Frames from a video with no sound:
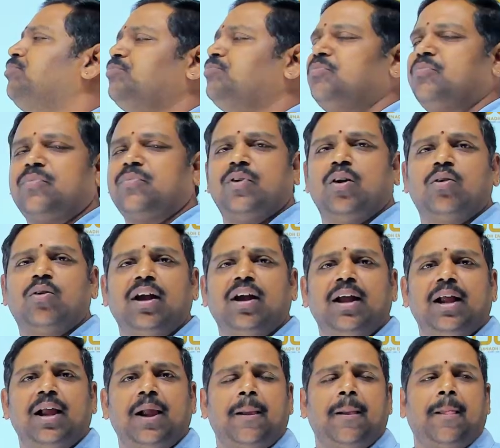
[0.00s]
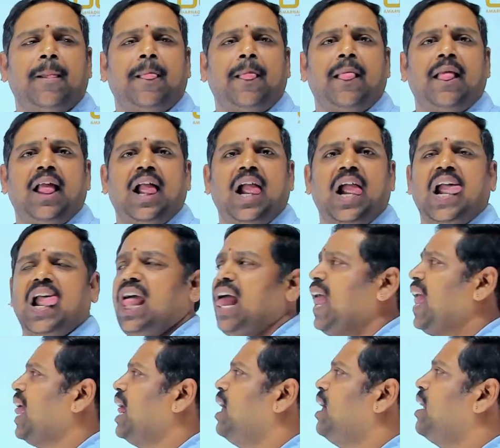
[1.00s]
Okay.
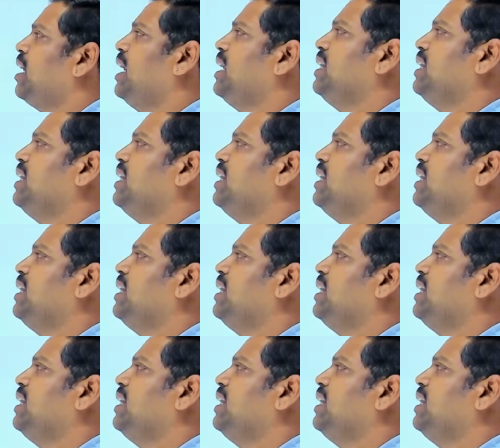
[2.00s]
Right.